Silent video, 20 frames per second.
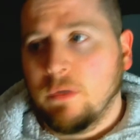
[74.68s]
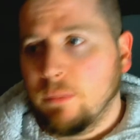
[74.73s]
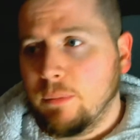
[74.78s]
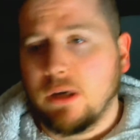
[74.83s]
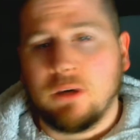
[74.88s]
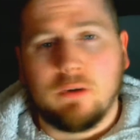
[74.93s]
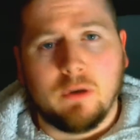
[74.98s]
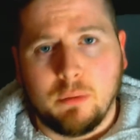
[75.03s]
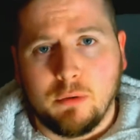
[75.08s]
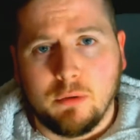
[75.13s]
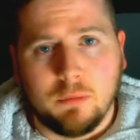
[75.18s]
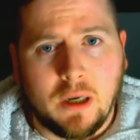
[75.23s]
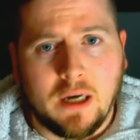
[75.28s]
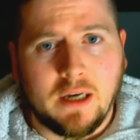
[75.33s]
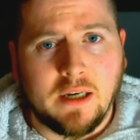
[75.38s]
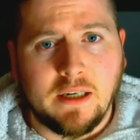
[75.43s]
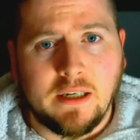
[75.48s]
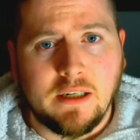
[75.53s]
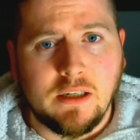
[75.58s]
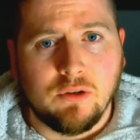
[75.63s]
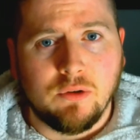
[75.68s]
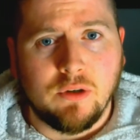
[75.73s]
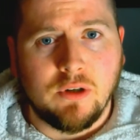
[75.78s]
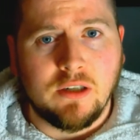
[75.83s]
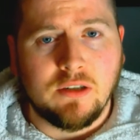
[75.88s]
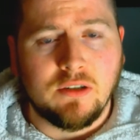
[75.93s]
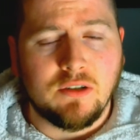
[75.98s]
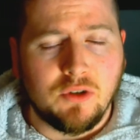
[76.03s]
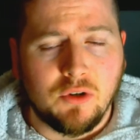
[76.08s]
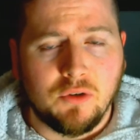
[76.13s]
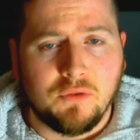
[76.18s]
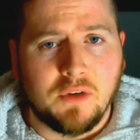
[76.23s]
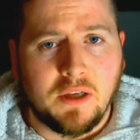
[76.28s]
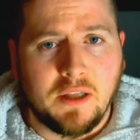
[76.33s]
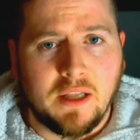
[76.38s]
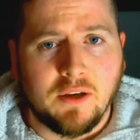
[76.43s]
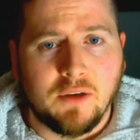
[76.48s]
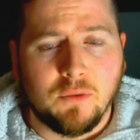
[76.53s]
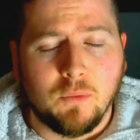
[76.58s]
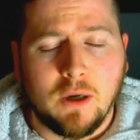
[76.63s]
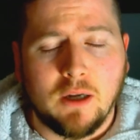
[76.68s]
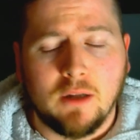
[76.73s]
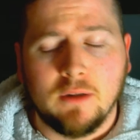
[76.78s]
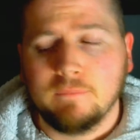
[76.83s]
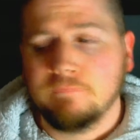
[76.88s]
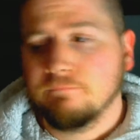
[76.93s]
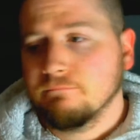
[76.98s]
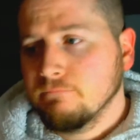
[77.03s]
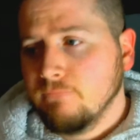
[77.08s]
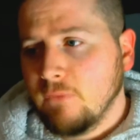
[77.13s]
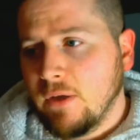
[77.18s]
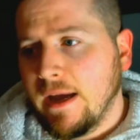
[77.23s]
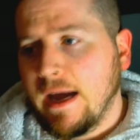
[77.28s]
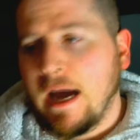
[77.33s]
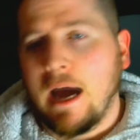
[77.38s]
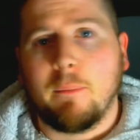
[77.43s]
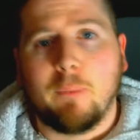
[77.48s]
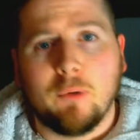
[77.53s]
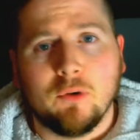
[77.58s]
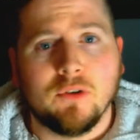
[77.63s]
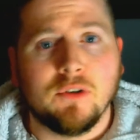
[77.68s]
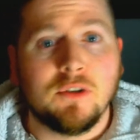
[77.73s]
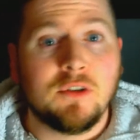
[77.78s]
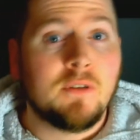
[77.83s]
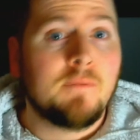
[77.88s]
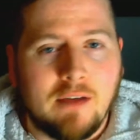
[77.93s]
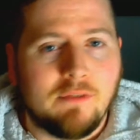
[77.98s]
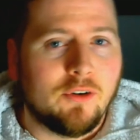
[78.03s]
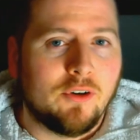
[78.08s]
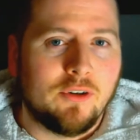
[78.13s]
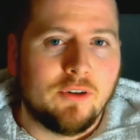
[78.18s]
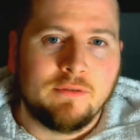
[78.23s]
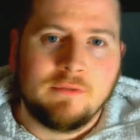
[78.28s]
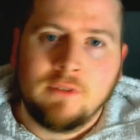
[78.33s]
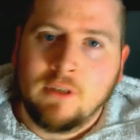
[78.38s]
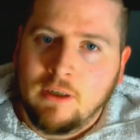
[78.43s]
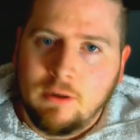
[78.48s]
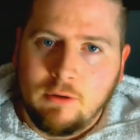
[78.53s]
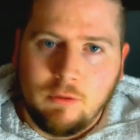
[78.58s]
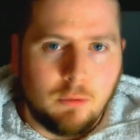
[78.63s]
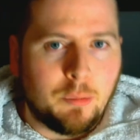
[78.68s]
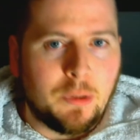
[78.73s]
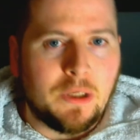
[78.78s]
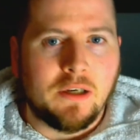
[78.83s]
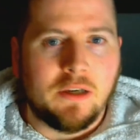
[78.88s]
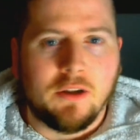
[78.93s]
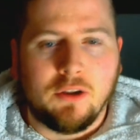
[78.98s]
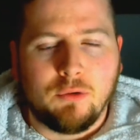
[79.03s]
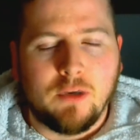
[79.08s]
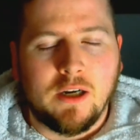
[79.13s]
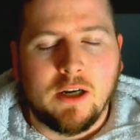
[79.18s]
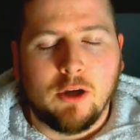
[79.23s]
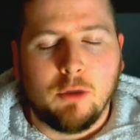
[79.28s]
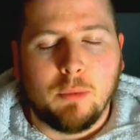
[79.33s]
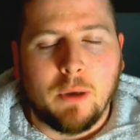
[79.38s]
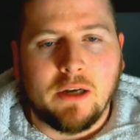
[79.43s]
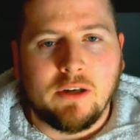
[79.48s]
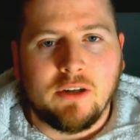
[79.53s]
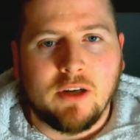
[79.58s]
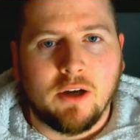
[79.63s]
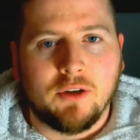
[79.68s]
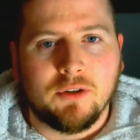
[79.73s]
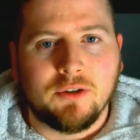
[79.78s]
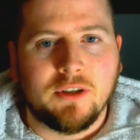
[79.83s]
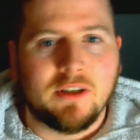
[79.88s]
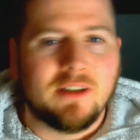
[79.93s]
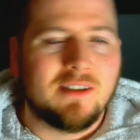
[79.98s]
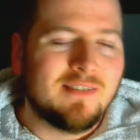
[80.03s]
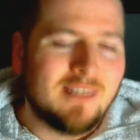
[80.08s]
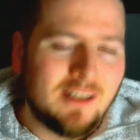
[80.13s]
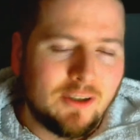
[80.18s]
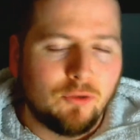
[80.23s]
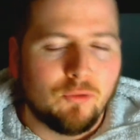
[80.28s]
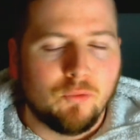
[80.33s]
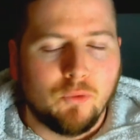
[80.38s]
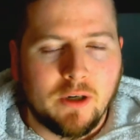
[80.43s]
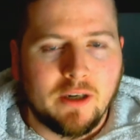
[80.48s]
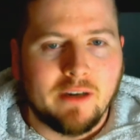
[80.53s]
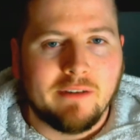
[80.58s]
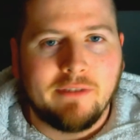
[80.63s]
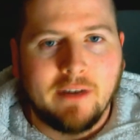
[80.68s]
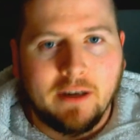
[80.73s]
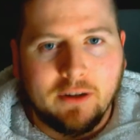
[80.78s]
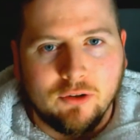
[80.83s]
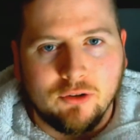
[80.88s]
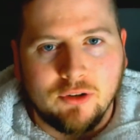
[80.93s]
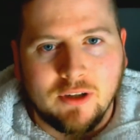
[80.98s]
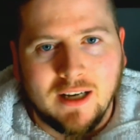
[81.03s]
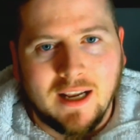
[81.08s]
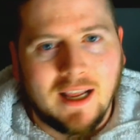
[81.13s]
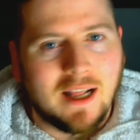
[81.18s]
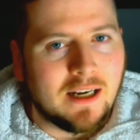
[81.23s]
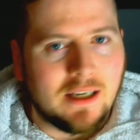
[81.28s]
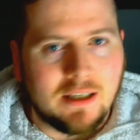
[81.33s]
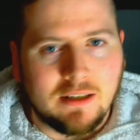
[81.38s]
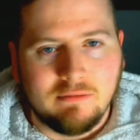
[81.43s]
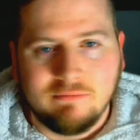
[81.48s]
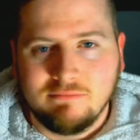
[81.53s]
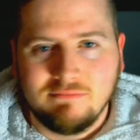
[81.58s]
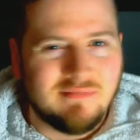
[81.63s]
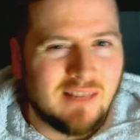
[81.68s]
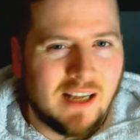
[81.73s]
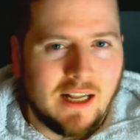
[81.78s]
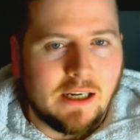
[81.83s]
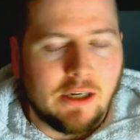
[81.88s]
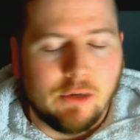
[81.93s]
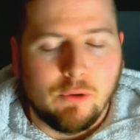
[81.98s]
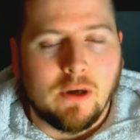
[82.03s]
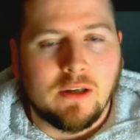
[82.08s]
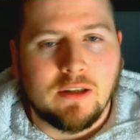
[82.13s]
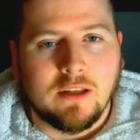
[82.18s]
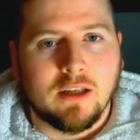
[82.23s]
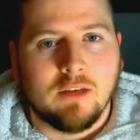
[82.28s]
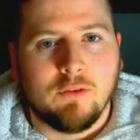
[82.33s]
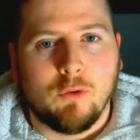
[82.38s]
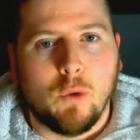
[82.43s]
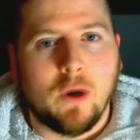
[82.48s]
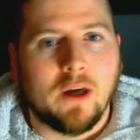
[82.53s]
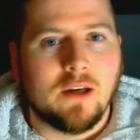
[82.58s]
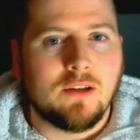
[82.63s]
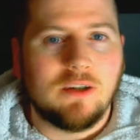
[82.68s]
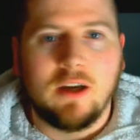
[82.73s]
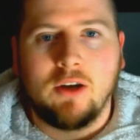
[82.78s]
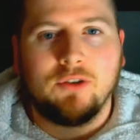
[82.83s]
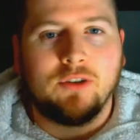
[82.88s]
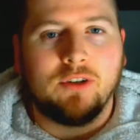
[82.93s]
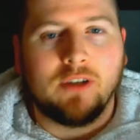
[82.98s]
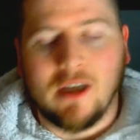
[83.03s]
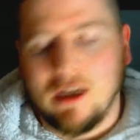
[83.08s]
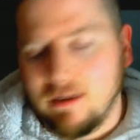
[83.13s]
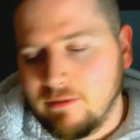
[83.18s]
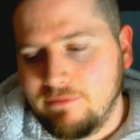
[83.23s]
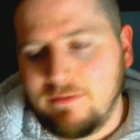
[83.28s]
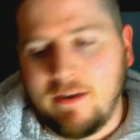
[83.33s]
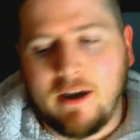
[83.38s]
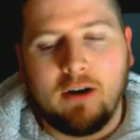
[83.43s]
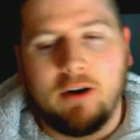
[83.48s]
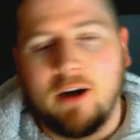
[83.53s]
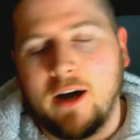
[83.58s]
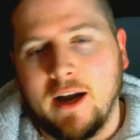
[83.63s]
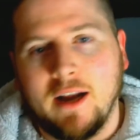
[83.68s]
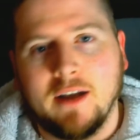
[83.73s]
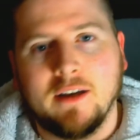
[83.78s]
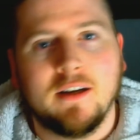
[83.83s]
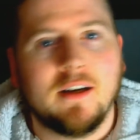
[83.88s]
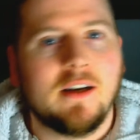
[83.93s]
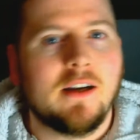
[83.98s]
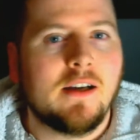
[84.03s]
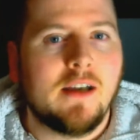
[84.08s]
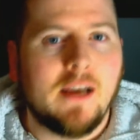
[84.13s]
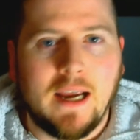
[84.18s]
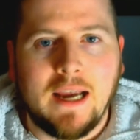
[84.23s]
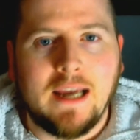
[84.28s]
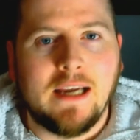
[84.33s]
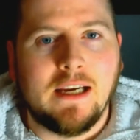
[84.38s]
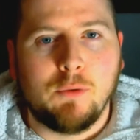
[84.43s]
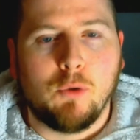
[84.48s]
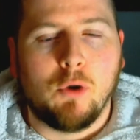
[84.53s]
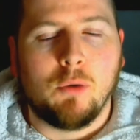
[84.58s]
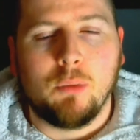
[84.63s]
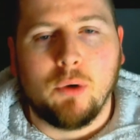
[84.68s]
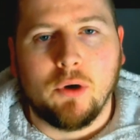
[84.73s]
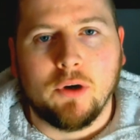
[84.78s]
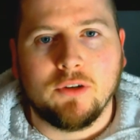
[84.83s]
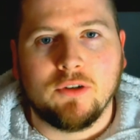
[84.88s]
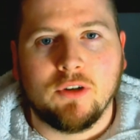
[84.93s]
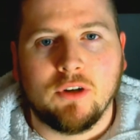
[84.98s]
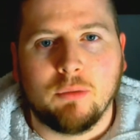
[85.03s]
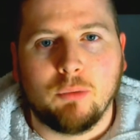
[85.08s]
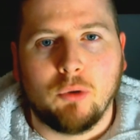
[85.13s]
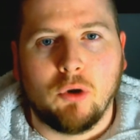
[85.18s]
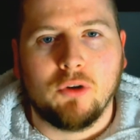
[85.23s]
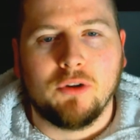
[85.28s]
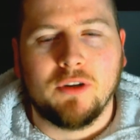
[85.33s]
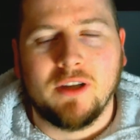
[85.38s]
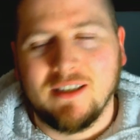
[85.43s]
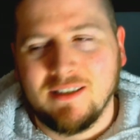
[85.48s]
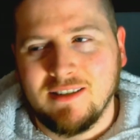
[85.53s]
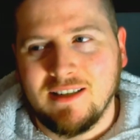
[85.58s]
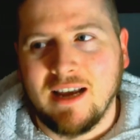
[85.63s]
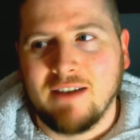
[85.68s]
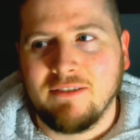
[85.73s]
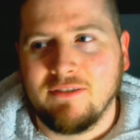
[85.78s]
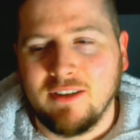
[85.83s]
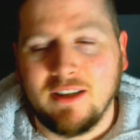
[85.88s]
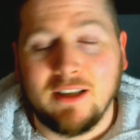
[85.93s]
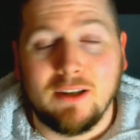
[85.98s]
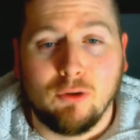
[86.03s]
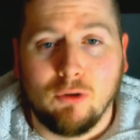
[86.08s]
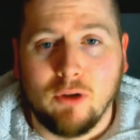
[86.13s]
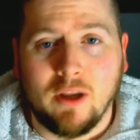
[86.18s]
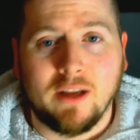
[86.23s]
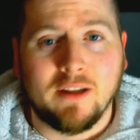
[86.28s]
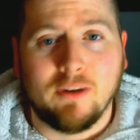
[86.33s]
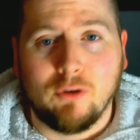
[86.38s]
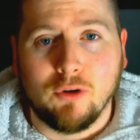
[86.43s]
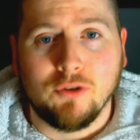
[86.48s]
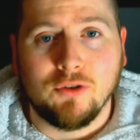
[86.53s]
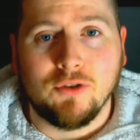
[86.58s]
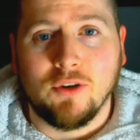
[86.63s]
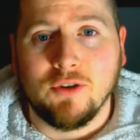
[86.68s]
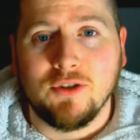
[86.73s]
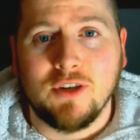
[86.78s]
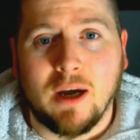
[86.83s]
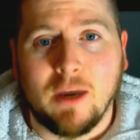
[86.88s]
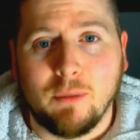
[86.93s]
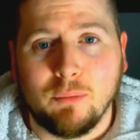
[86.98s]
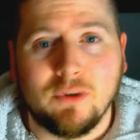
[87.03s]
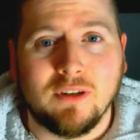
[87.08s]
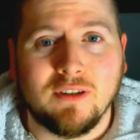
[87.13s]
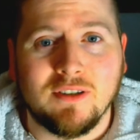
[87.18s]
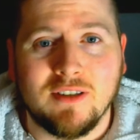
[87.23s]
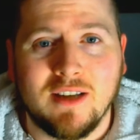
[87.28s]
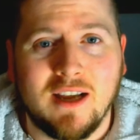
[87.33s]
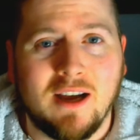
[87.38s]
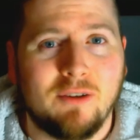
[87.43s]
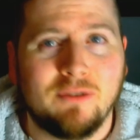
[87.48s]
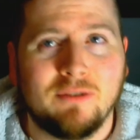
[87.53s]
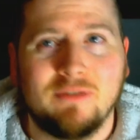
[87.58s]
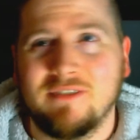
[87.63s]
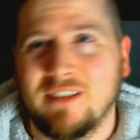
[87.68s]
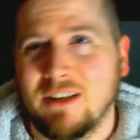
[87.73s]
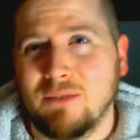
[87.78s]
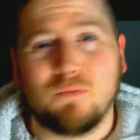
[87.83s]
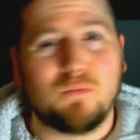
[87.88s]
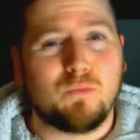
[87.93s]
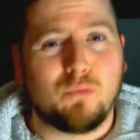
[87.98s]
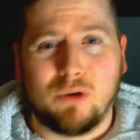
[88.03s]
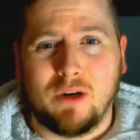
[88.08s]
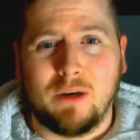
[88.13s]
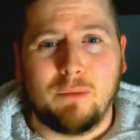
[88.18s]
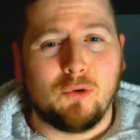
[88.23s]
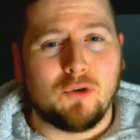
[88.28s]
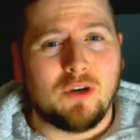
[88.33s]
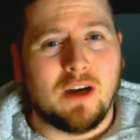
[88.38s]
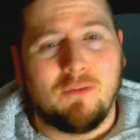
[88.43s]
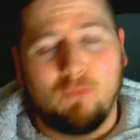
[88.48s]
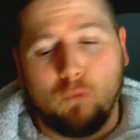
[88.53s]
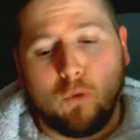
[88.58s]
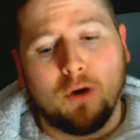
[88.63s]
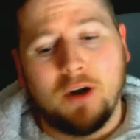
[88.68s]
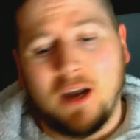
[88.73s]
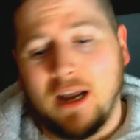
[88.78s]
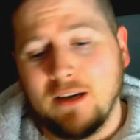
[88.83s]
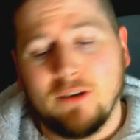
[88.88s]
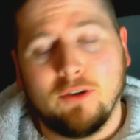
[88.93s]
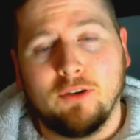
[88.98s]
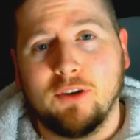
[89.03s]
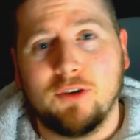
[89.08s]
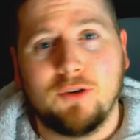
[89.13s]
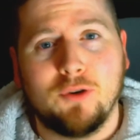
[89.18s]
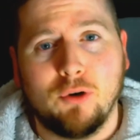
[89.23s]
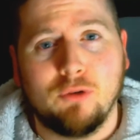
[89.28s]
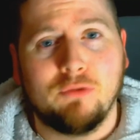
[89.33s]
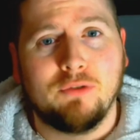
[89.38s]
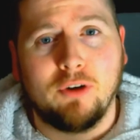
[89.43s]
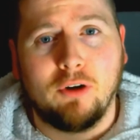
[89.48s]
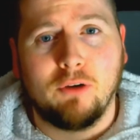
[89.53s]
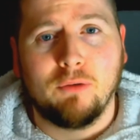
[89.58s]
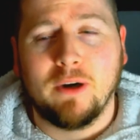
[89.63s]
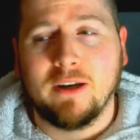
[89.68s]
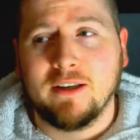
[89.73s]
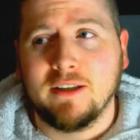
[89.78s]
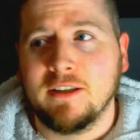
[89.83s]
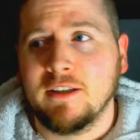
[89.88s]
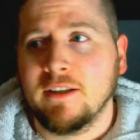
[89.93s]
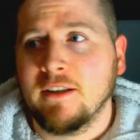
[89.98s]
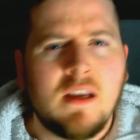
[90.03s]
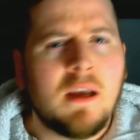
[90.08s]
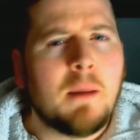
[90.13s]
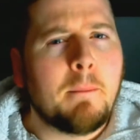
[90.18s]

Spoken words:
We've been crippled by injuries and stuff like that as well. It happens. Everton were beaten 3-0 by Chelsea. It doesn't really affect us in any great deal of a way. Chelsea are far ahead, 81 points on the board, and they definitely look like they're odds-on champions now. They pretty much have one hand on the trophy already.